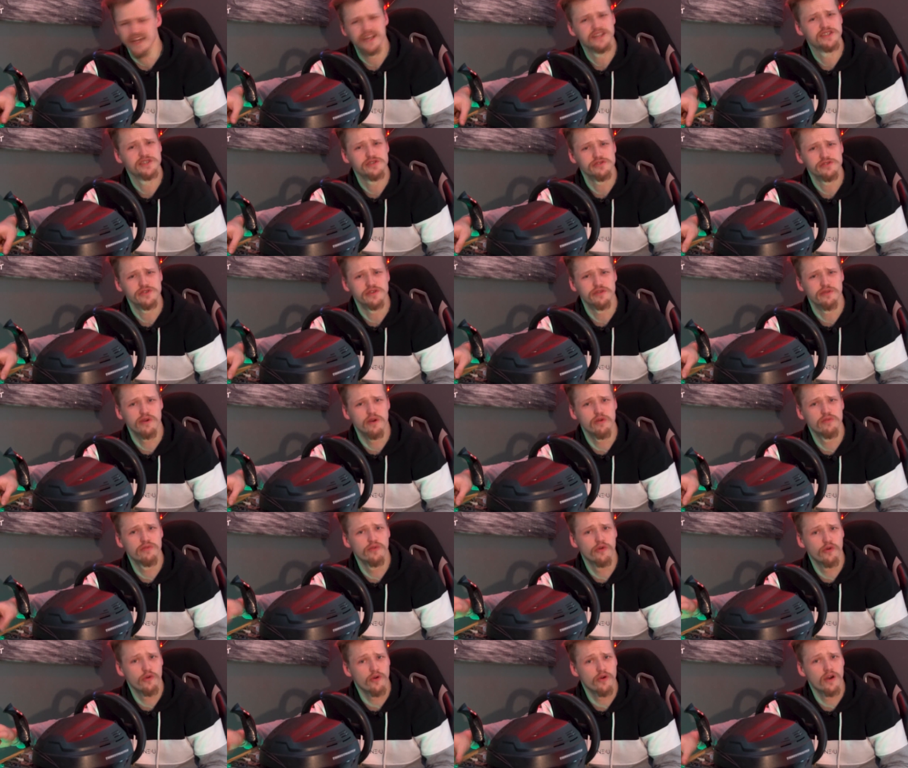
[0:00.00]
like 2 euro
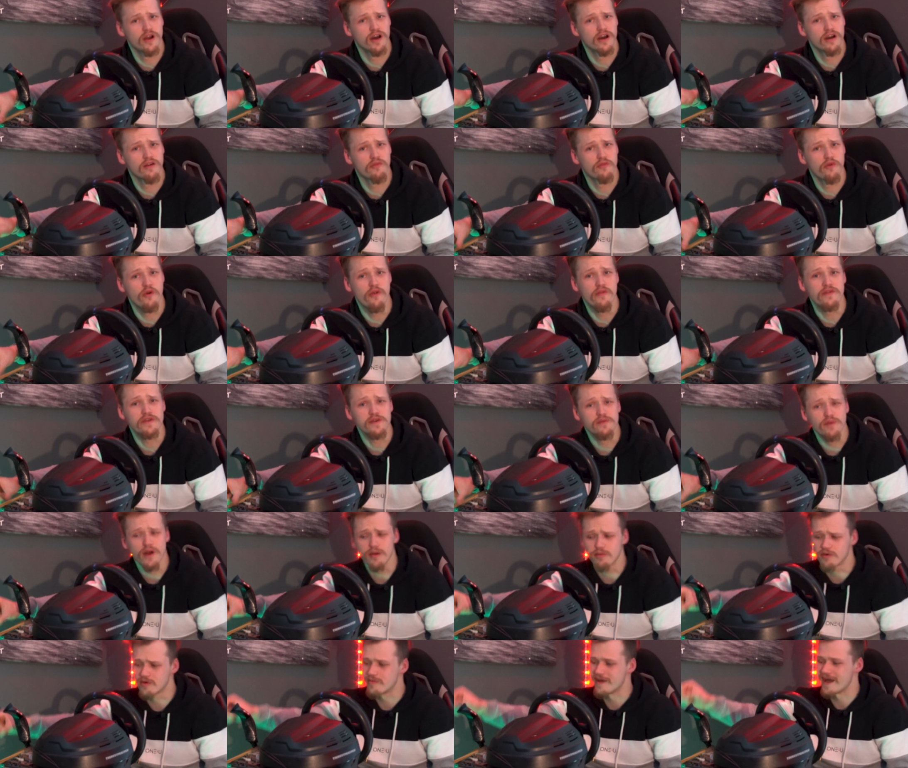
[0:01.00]
for the
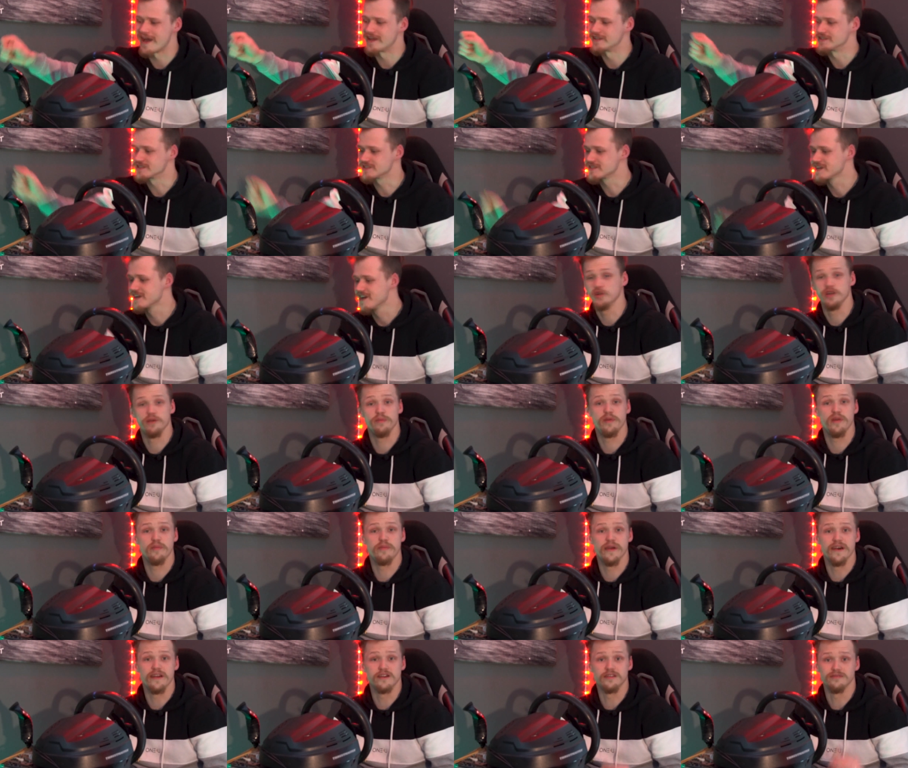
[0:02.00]
rubber bands. Could it be
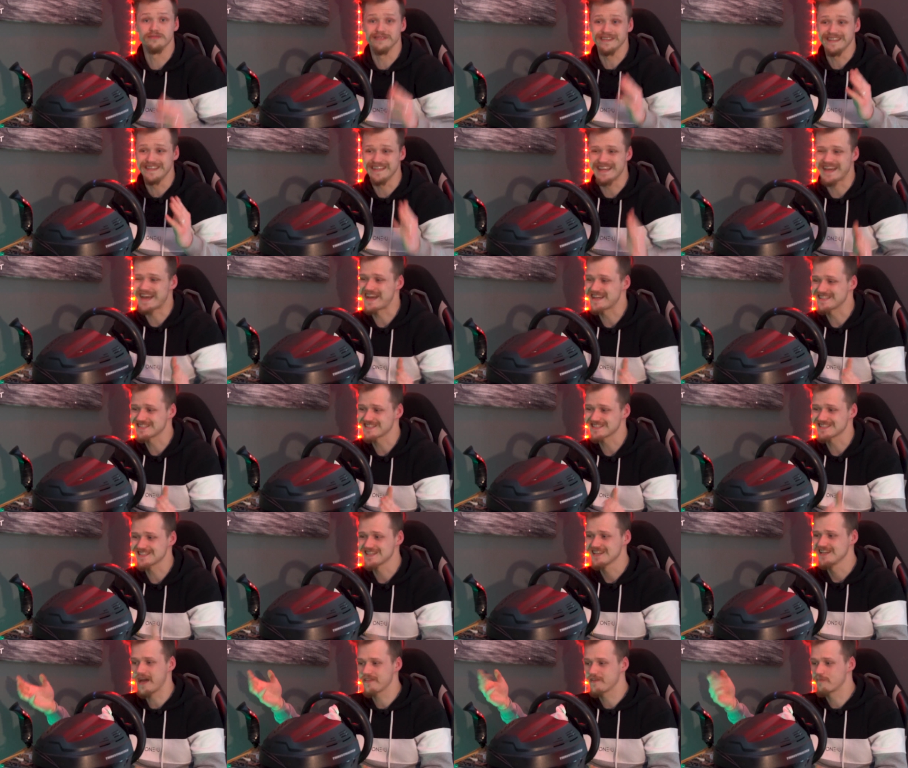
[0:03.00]
better?
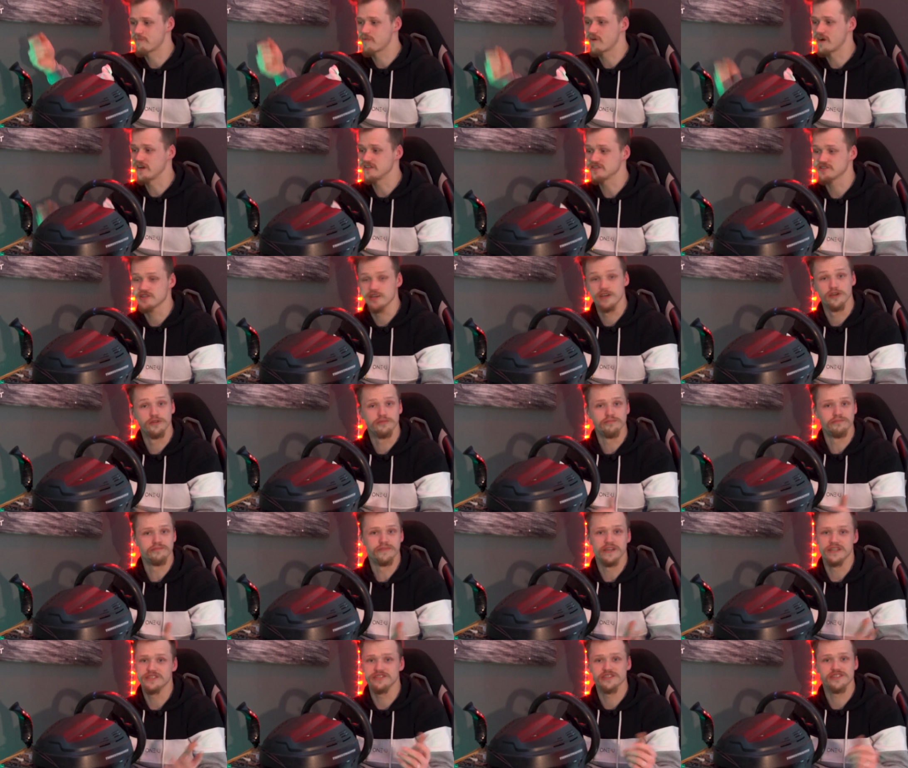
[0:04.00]
Yes. At the price though,
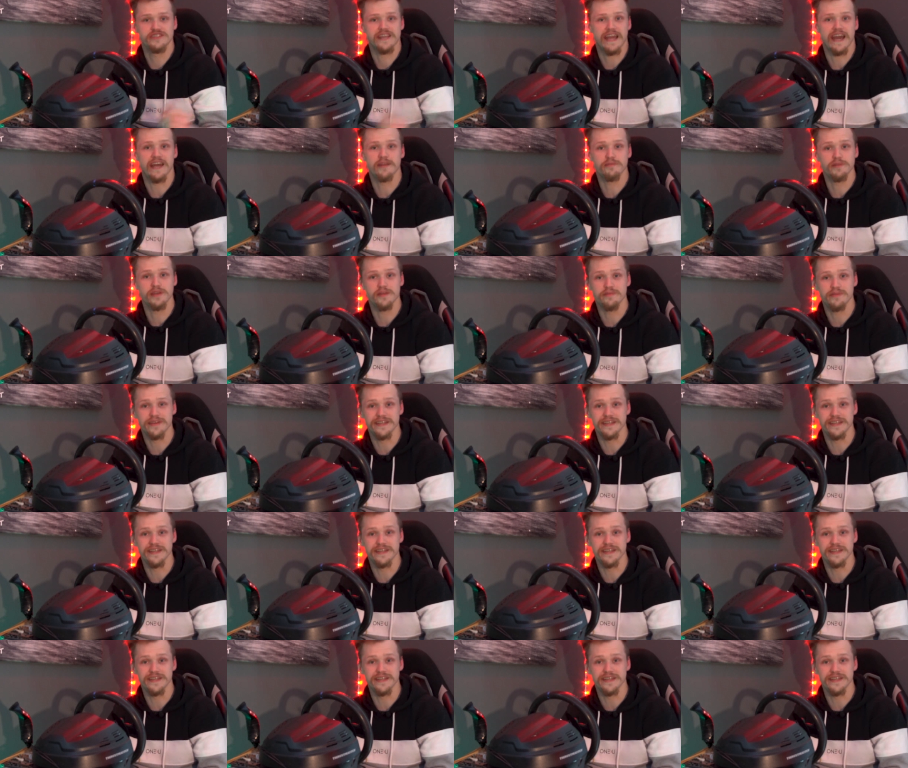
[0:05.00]
it just can't be